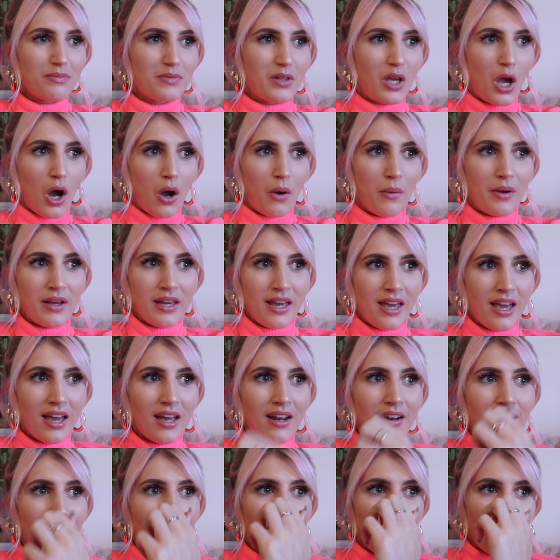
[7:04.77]
going
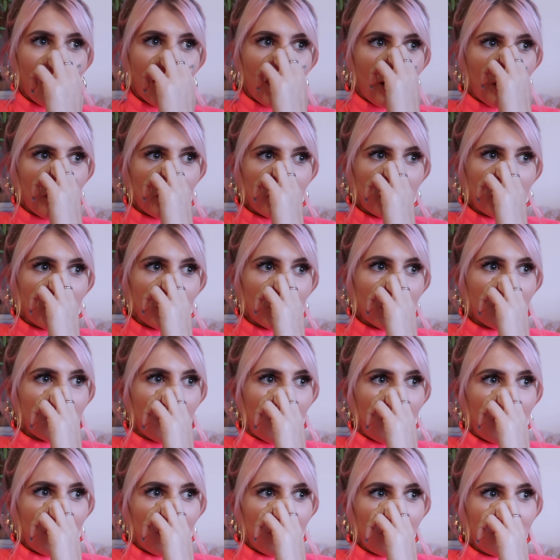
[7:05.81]
in and I was just
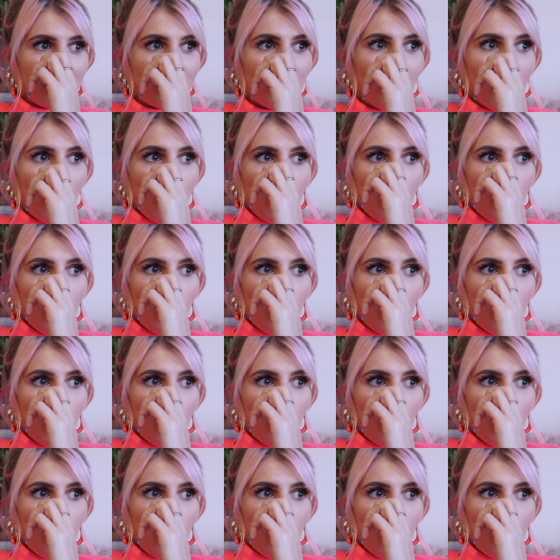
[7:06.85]
kind of